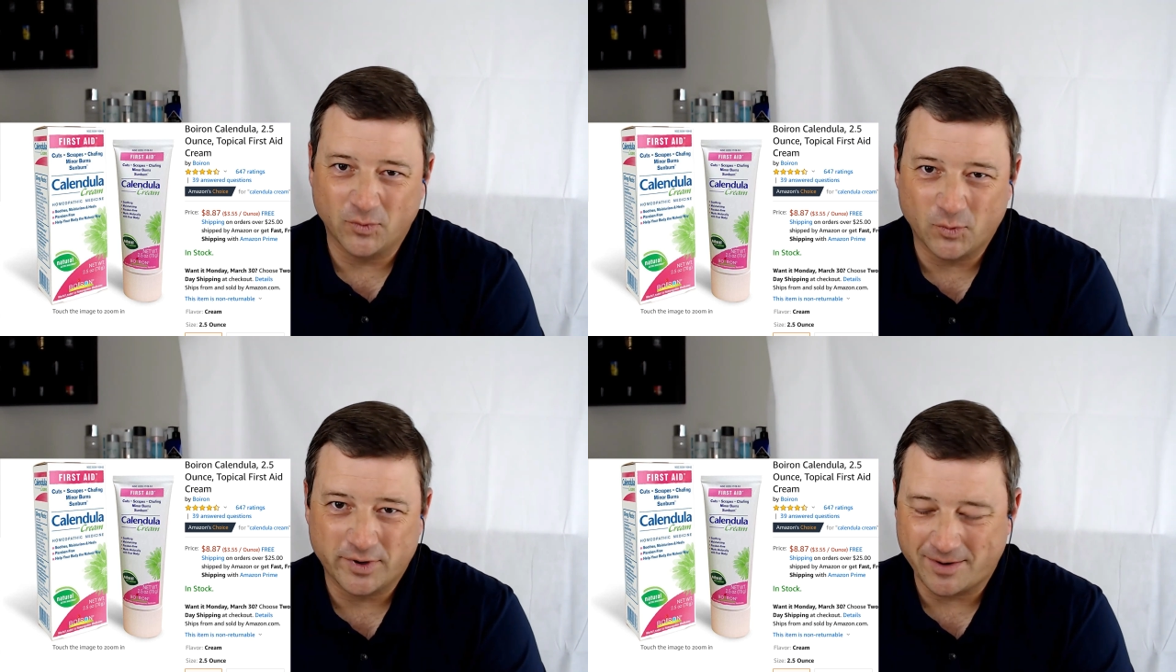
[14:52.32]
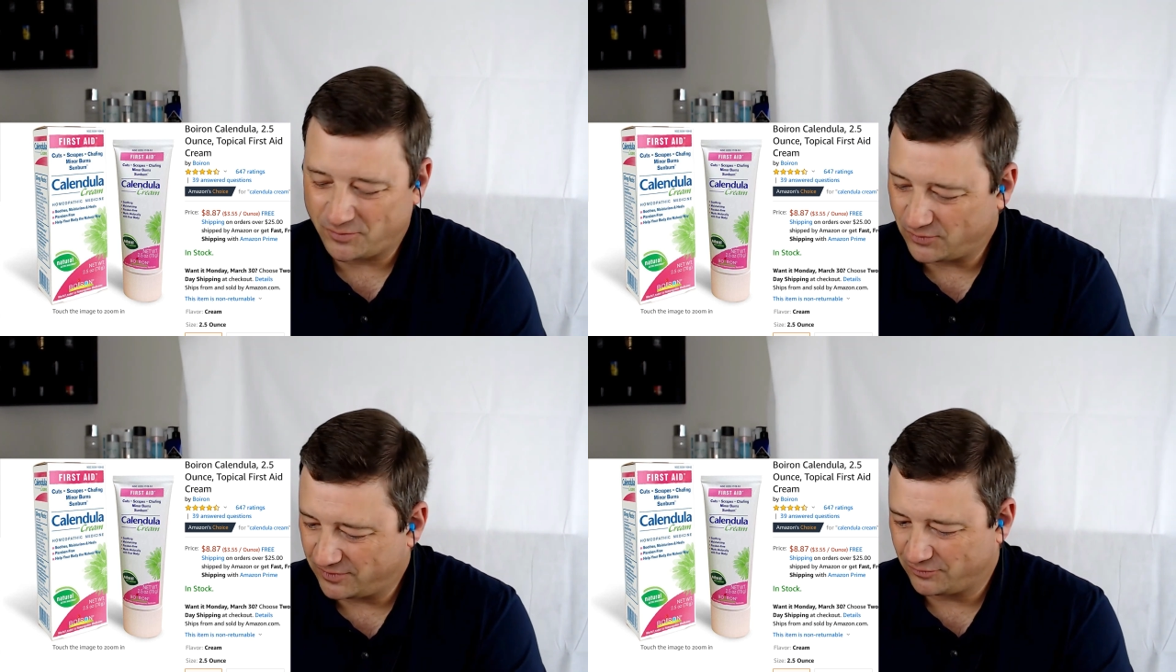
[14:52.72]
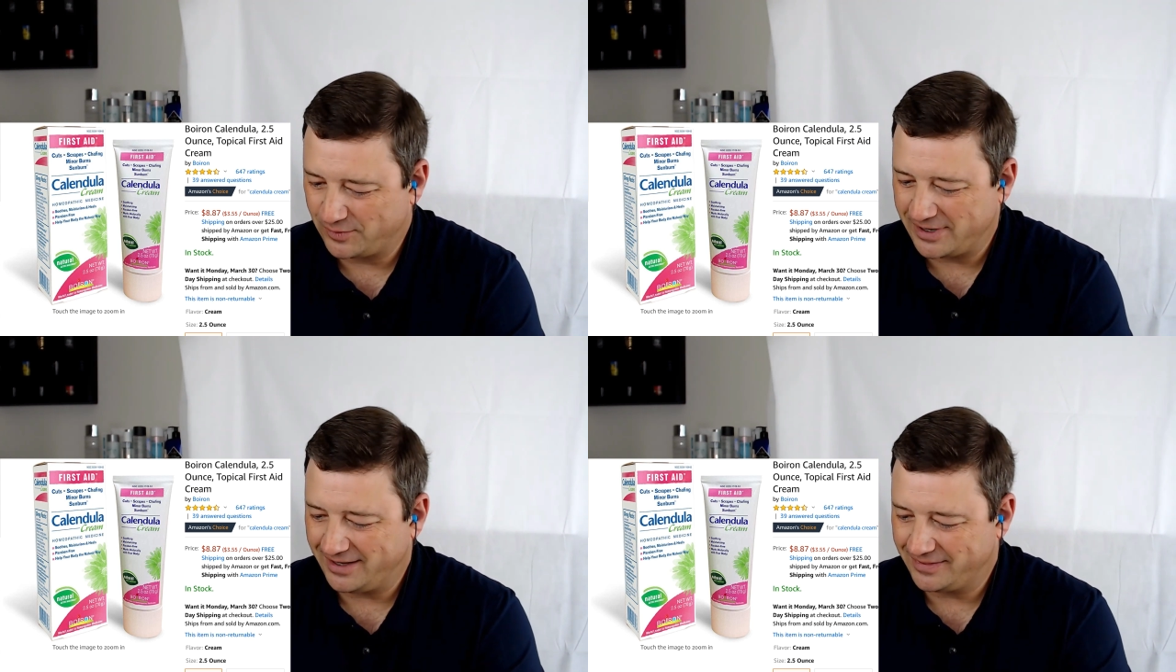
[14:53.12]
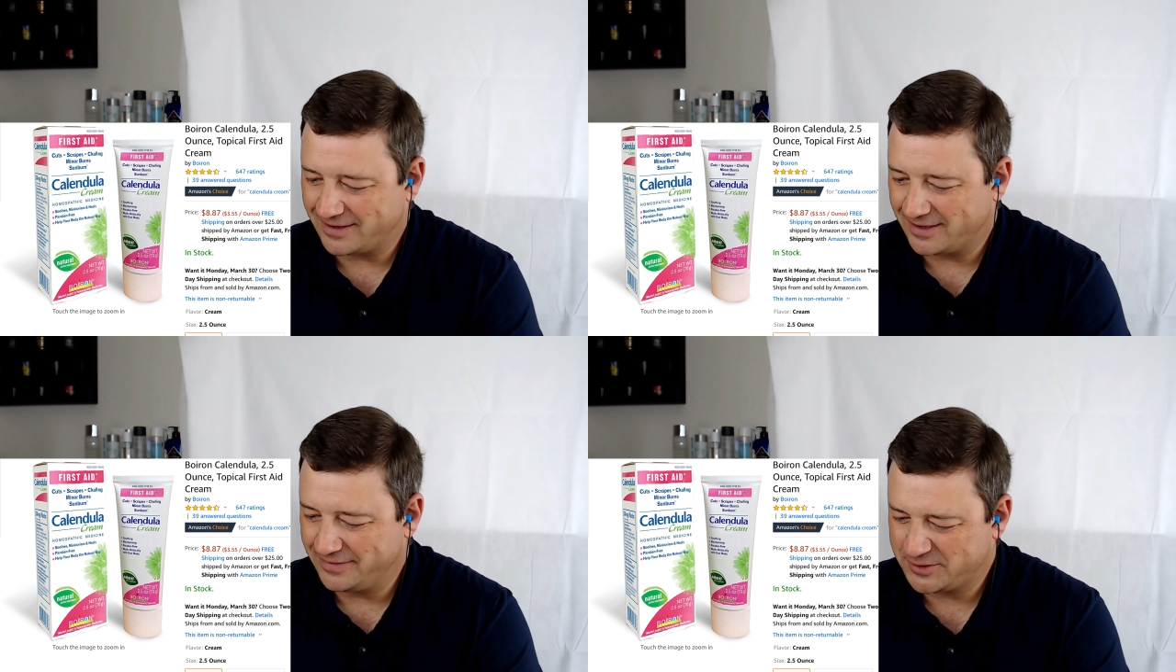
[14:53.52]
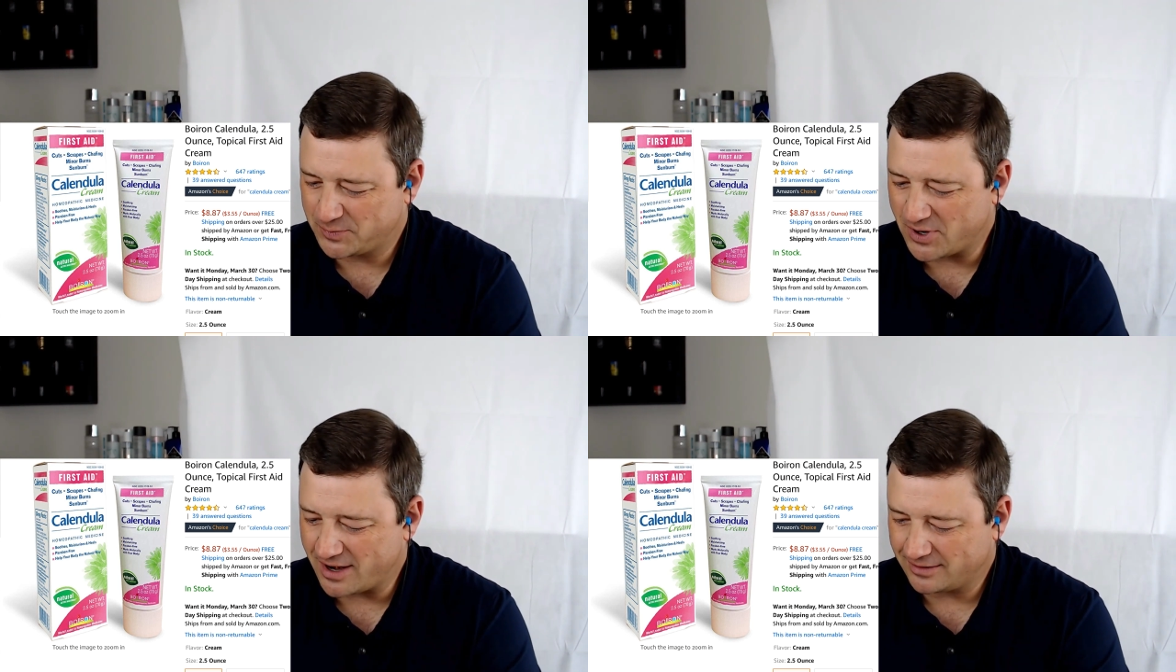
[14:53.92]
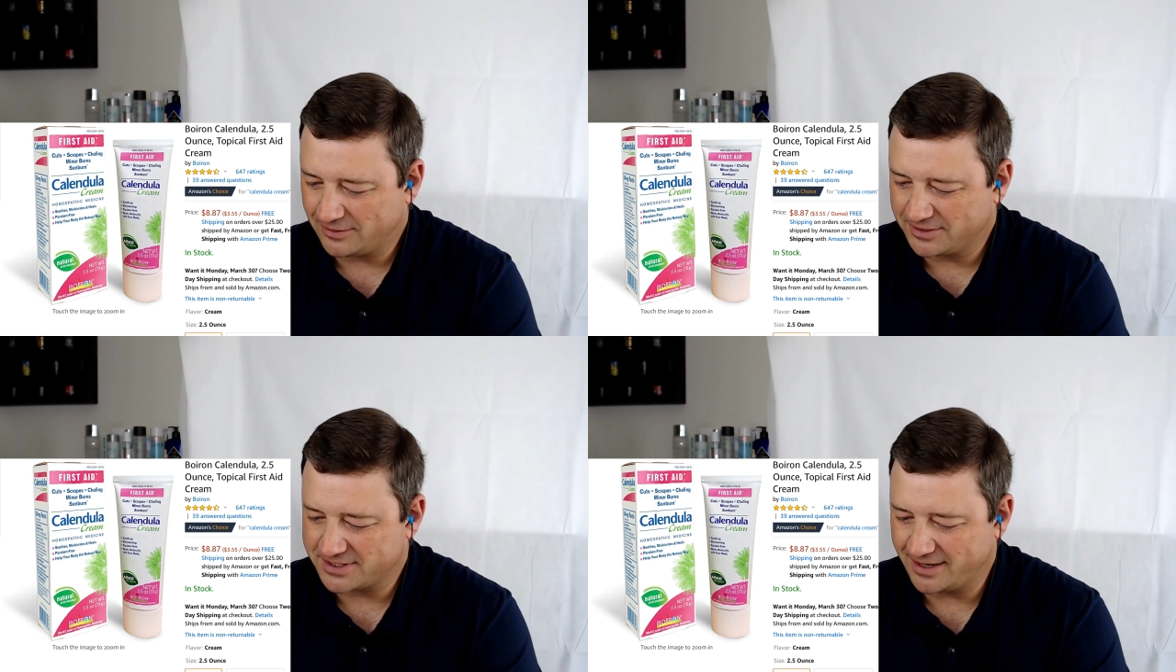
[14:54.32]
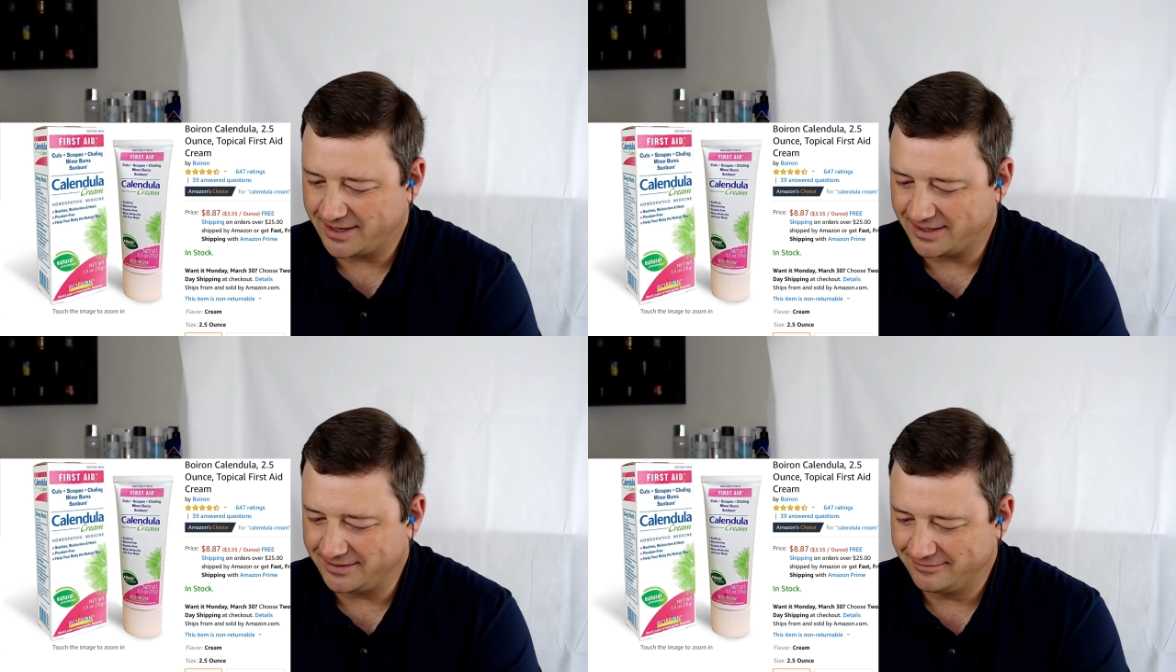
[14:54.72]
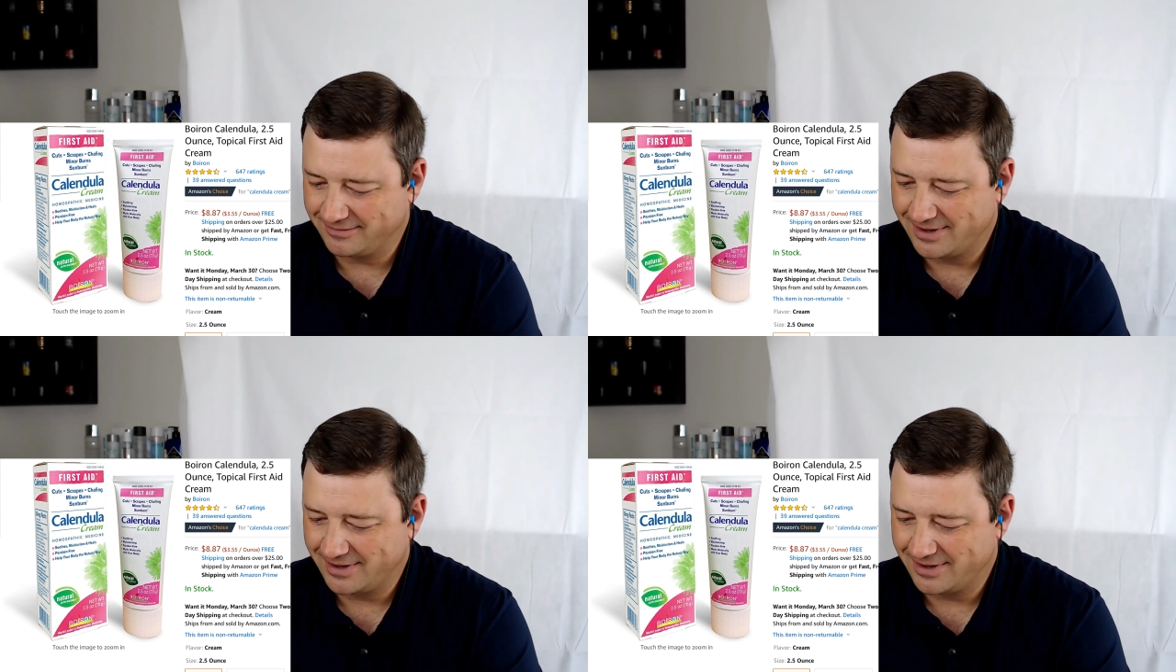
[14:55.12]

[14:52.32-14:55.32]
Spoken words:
what I'm reading, this product looks like it